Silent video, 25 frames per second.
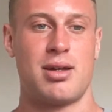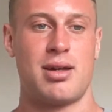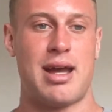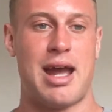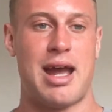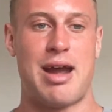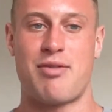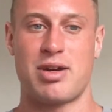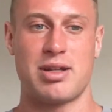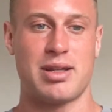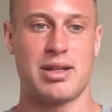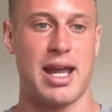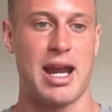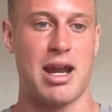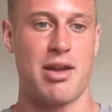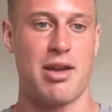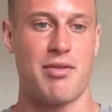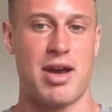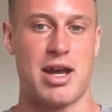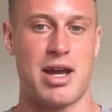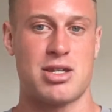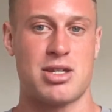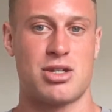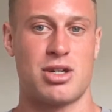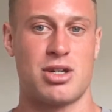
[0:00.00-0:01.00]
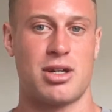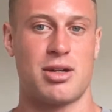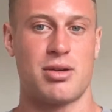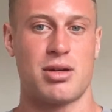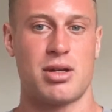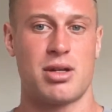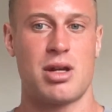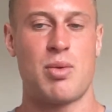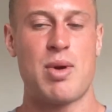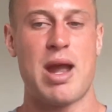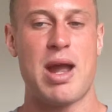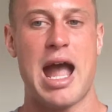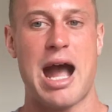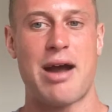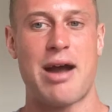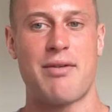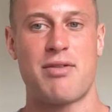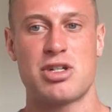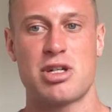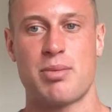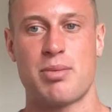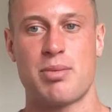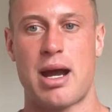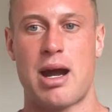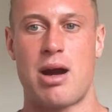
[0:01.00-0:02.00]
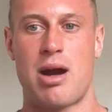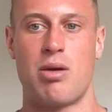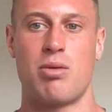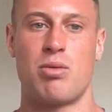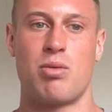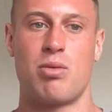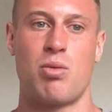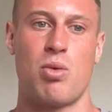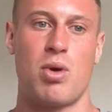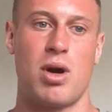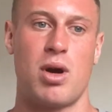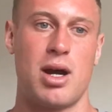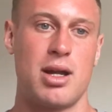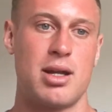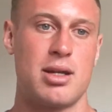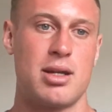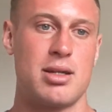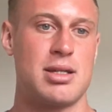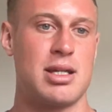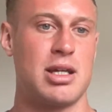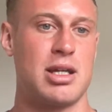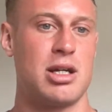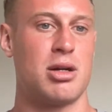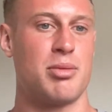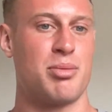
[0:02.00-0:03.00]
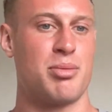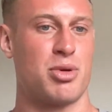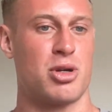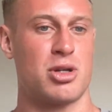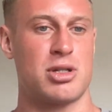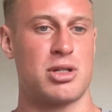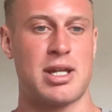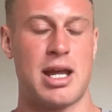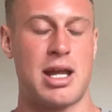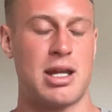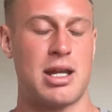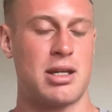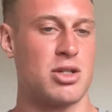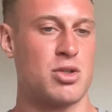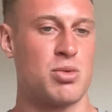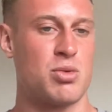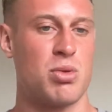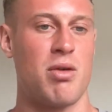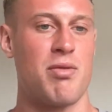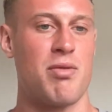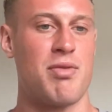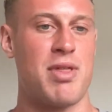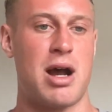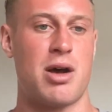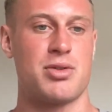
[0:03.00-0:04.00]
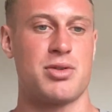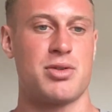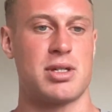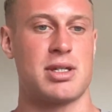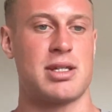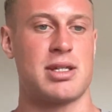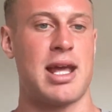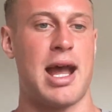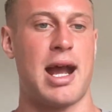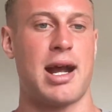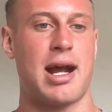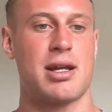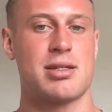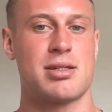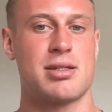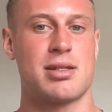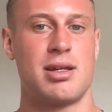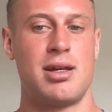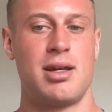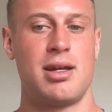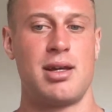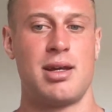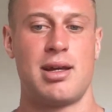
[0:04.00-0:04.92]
every land investor. You know, we average about one deal per 10 to 12,000 texts.